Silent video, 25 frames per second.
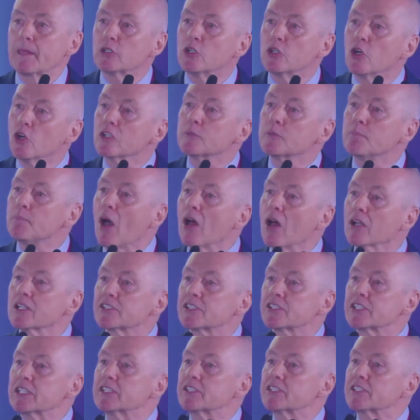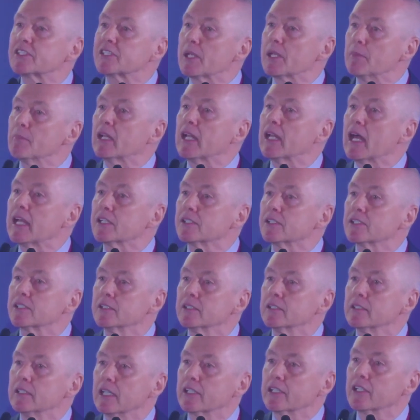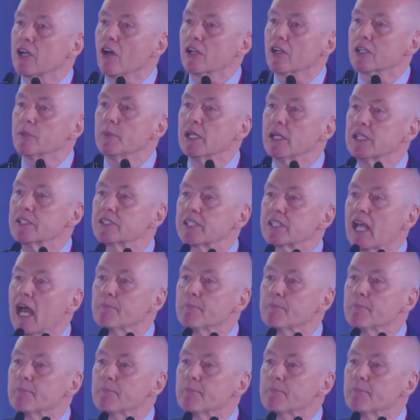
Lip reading: Good policy stimulate economies